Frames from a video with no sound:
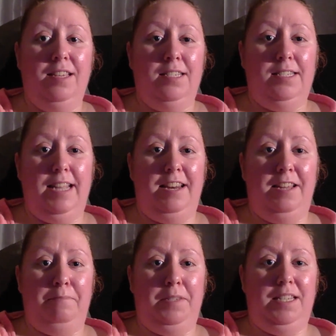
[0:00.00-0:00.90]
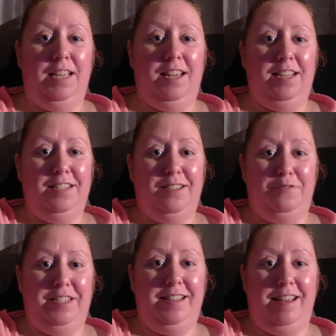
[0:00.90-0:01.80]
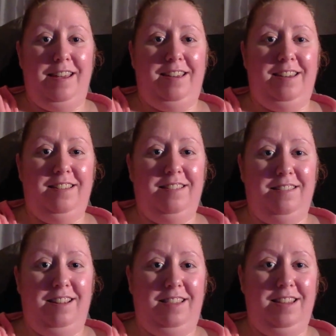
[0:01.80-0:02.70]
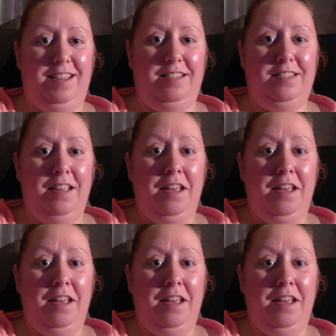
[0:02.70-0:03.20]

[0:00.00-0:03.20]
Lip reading: stadium seating, so it's like this.